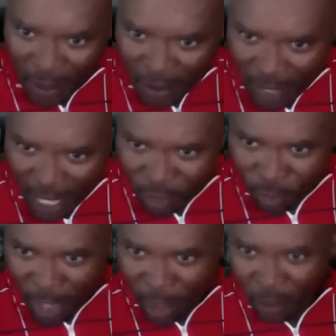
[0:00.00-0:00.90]
Thanks,
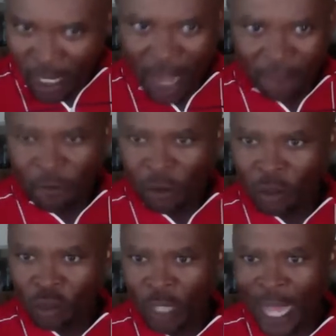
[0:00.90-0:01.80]
Randall. Yeah, 4th
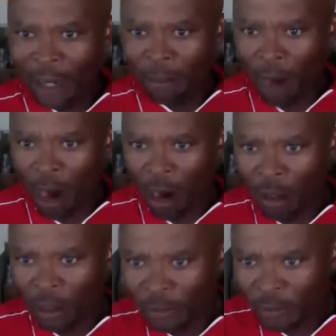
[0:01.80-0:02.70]
of July
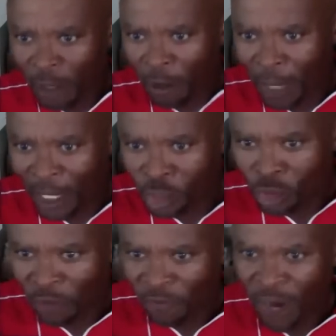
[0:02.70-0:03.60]
tomorrow. Everybody's
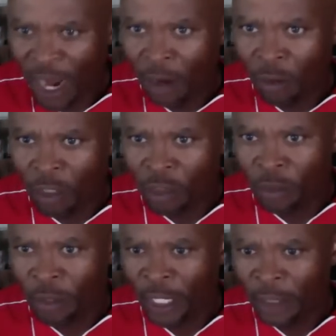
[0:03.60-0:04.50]
shooting fireworks
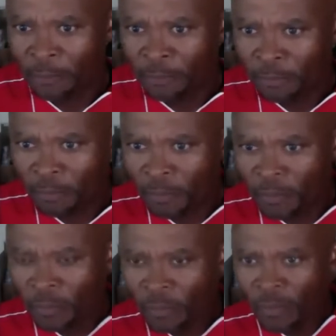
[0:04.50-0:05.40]
already.
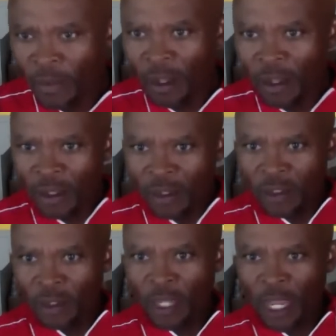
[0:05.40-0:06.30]

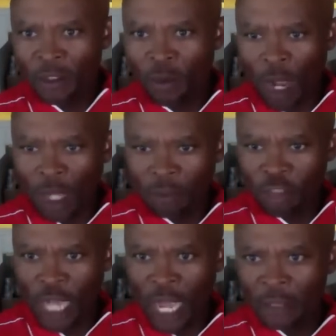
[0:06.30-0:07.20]
So, yeah, you're welcome,
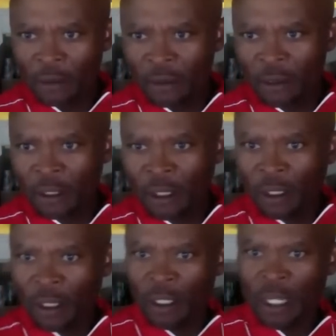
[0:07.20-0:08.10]
John.
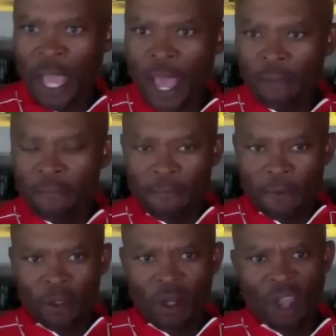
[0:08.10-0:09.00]
Yeah.
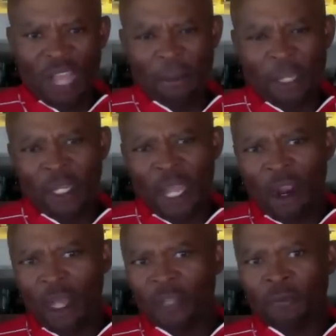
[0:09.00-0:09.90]
You know, I mean, there
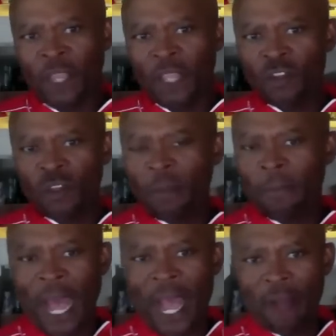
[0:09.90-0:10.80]
are other things you can
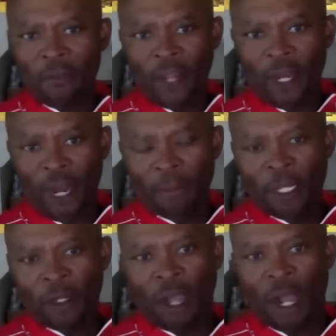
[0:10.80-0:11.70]
buy out there. I
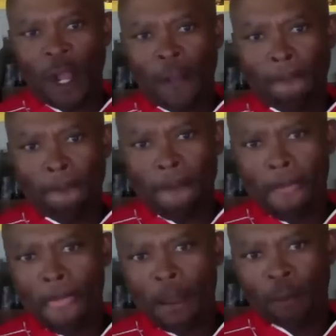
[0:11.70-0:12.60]
mean, um,
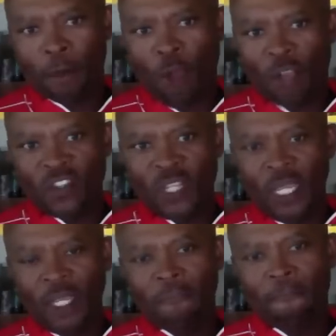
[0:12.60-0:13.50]

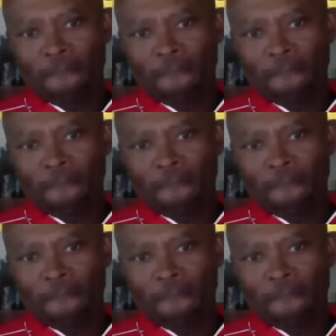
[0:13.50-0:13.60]
Przewalski